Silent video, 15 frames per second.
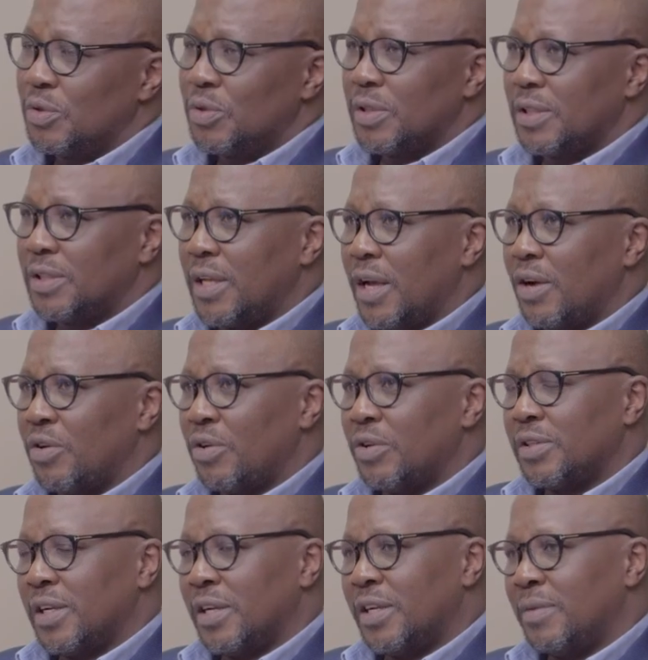do just echo
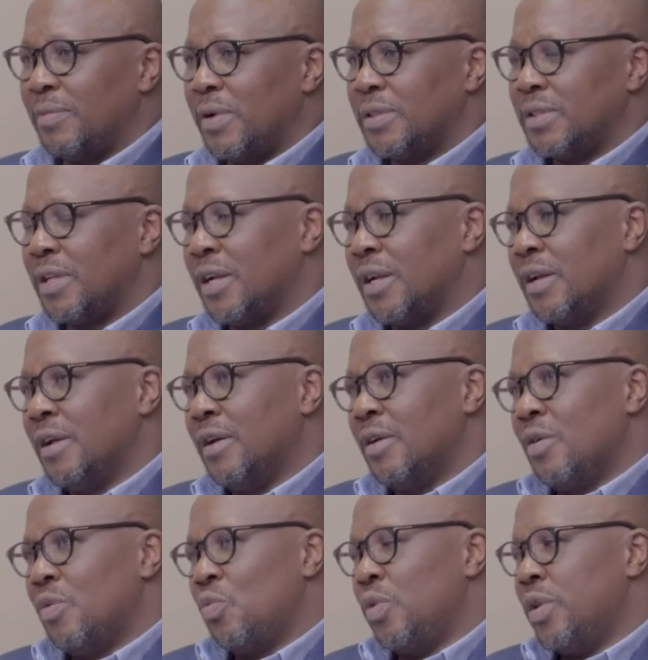your sentiments that
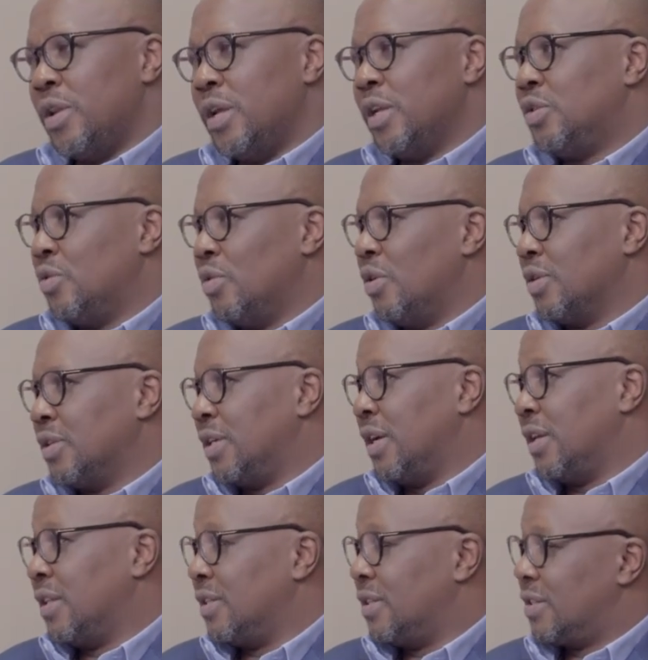we need to all
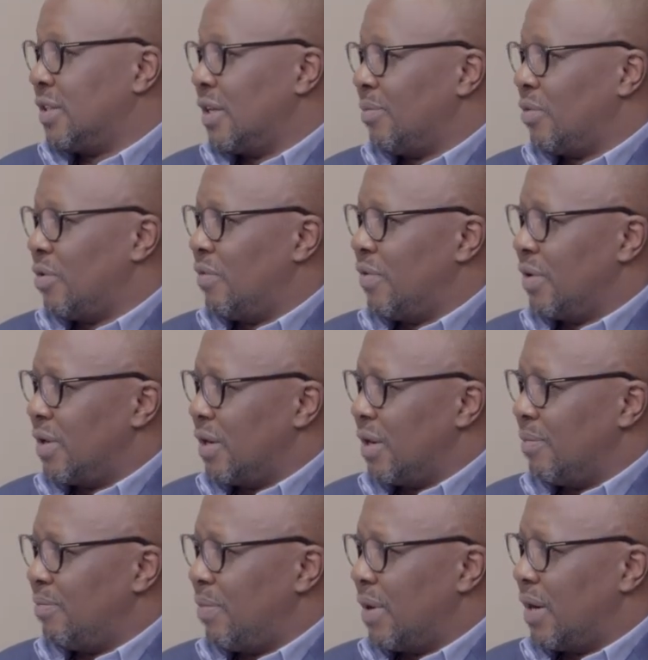take this um, COVID
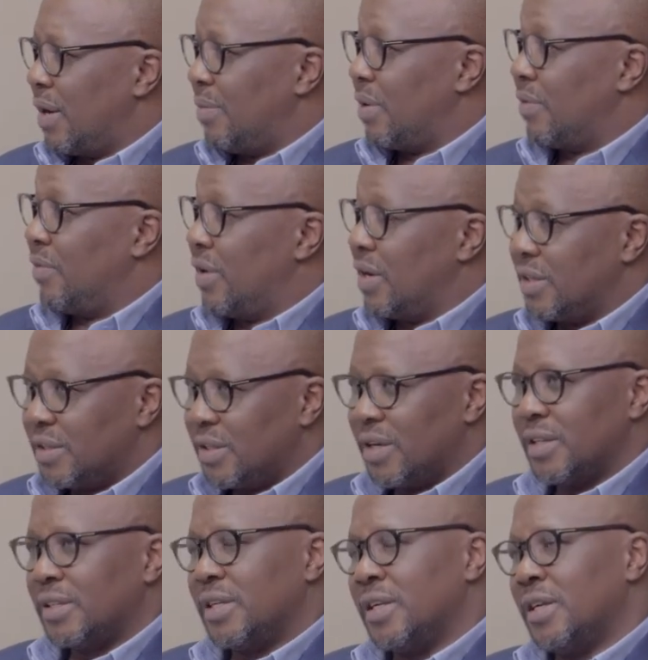um, pandemic very
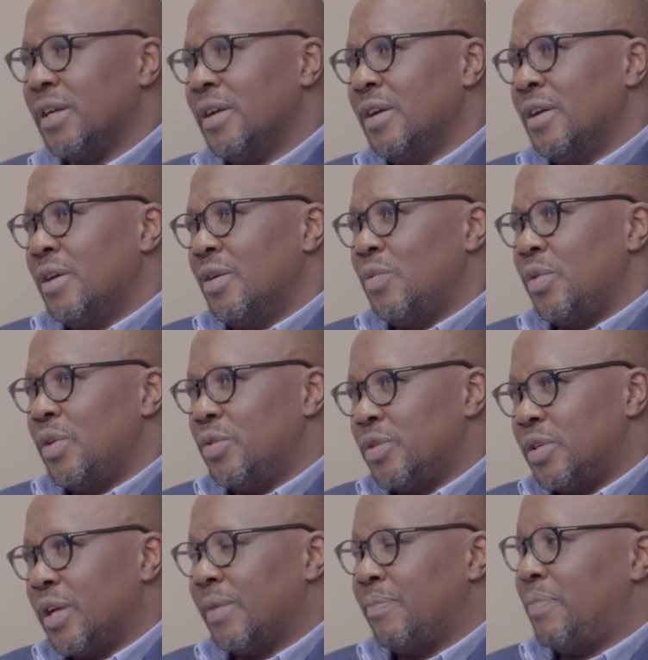seriously. We need to
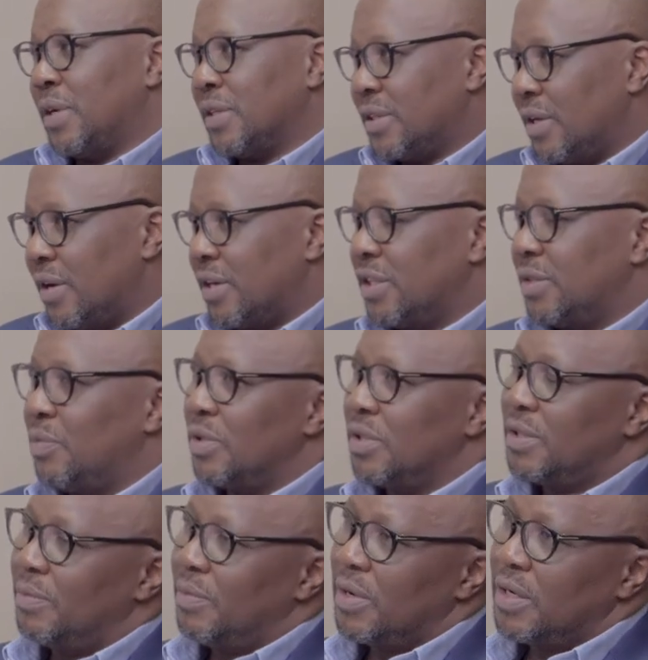take personal
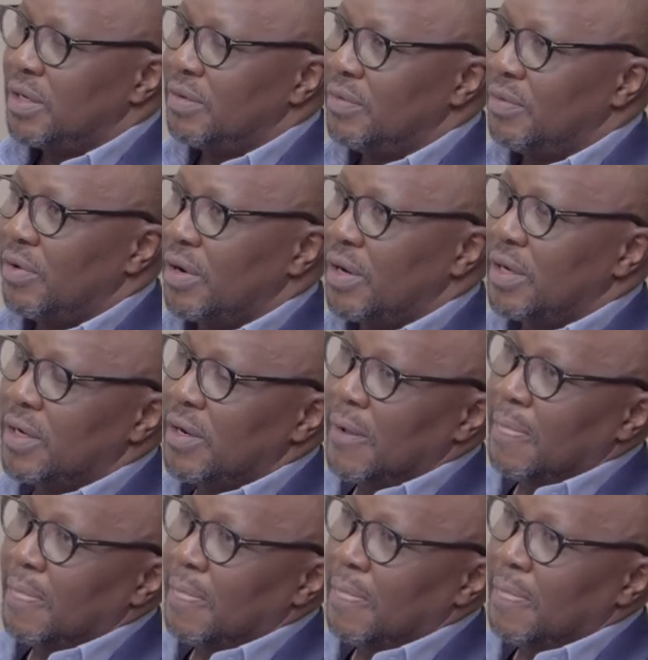responsibility for it.